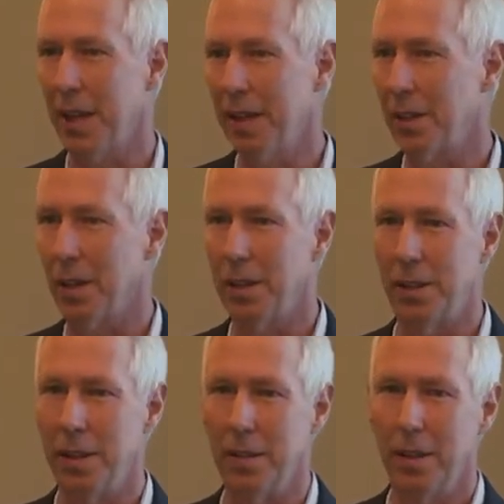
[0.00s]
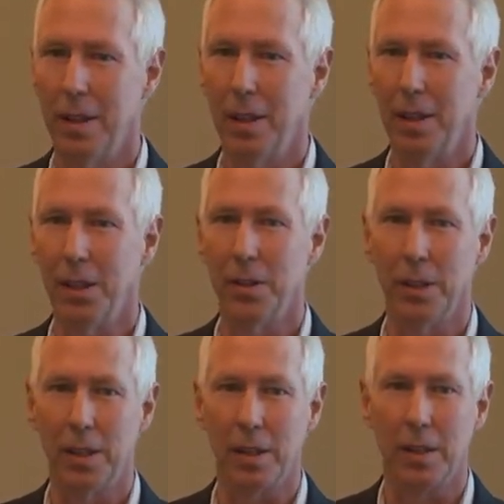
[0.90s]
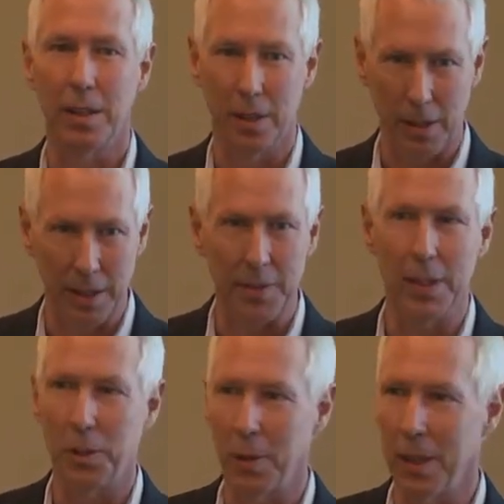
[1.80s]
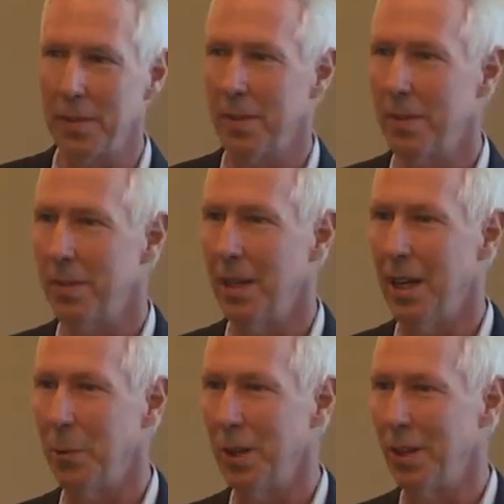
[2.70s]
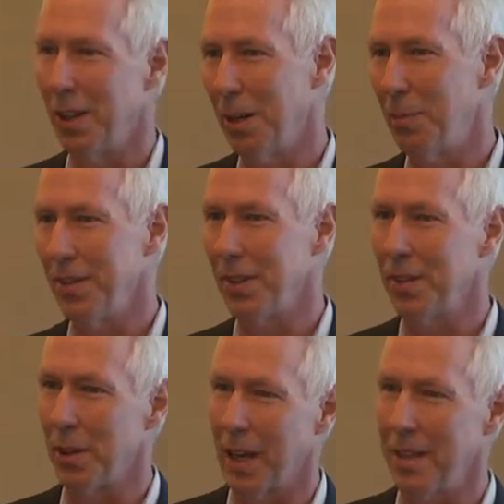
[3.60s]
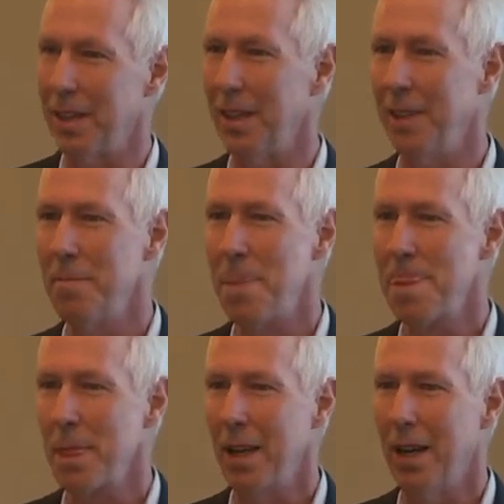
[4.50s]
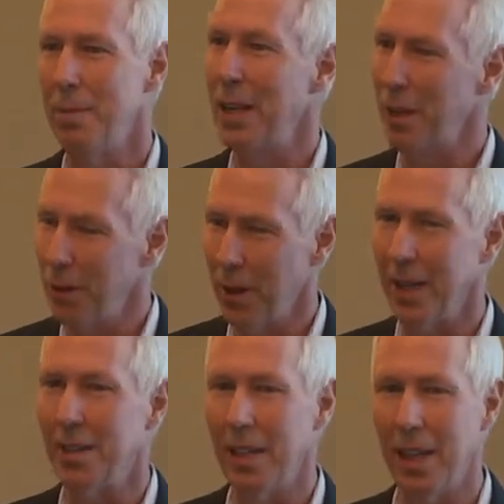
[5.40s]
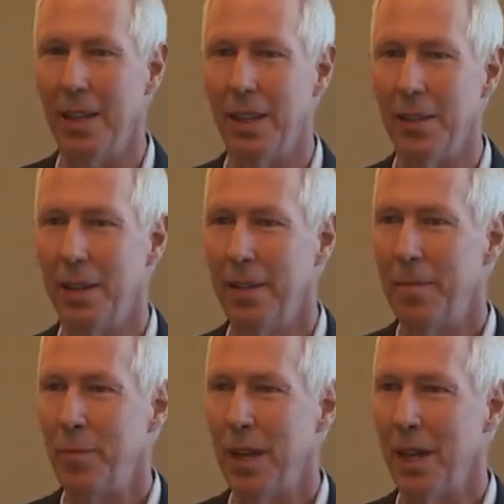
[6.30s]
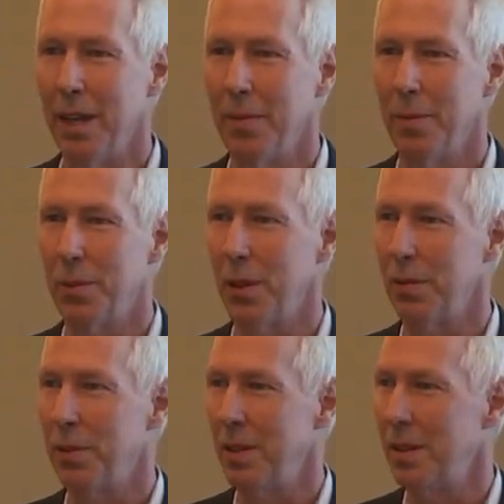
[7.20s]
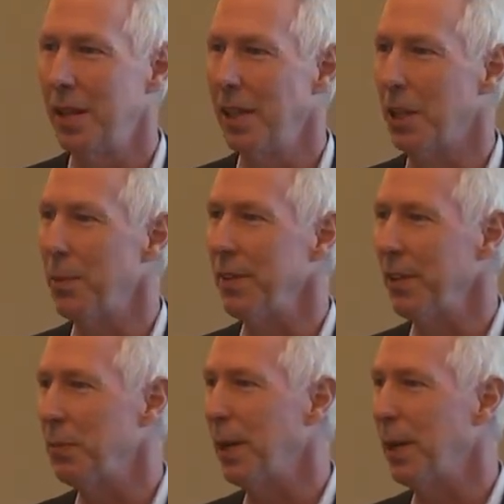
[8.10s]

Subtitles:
I'd encourage you and your constituents, whether you're in business or IT, many of you IT I know, sort of take your business